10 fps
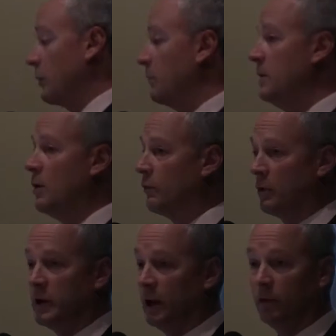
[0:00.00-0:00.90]
There would be no
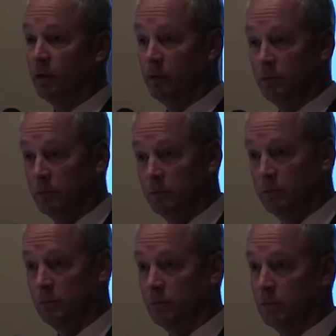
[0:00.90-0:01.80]
road test.
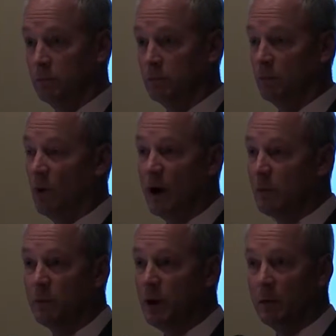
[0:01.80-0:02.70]
Why
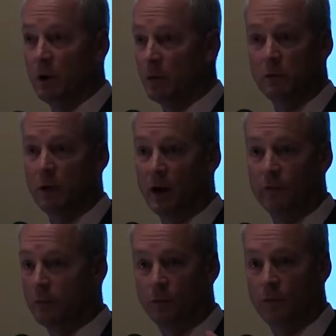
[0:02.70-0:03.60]
would we
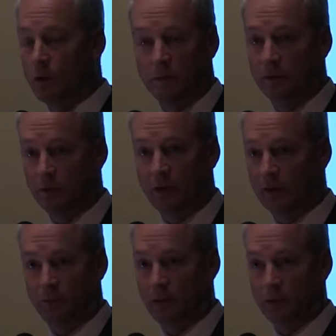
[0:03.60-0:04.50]
have a performance
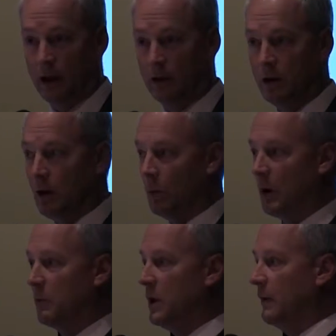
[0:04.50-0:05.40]
assessment on that?
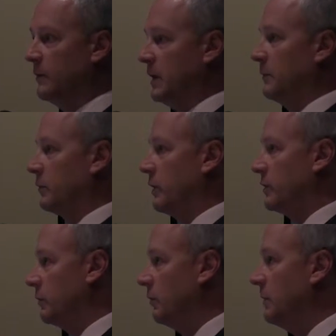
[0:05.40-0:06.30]
Why would we have a
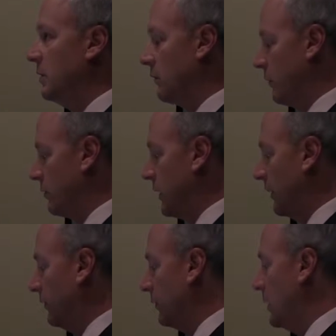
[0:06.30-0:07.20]
demonstration? There would be no road
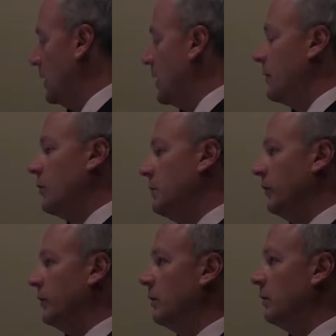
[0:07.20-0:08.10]
test. There would be a
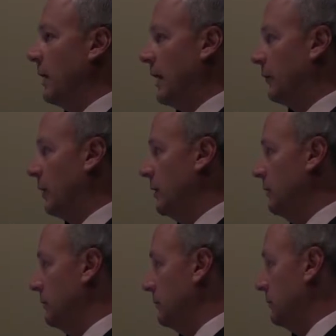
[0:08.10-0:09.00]
single pathway.